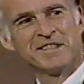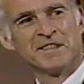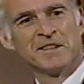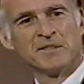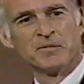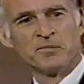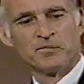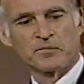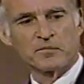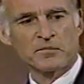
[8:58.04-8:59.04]
There's
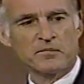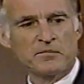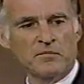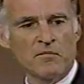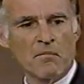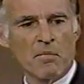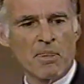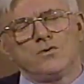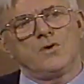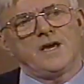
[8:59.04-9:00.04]
a uh, if
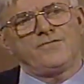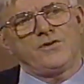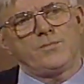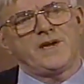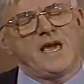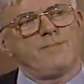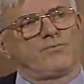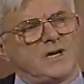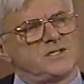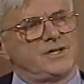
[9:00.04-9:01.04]
you if you became
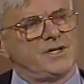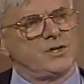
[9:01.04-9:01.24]
president,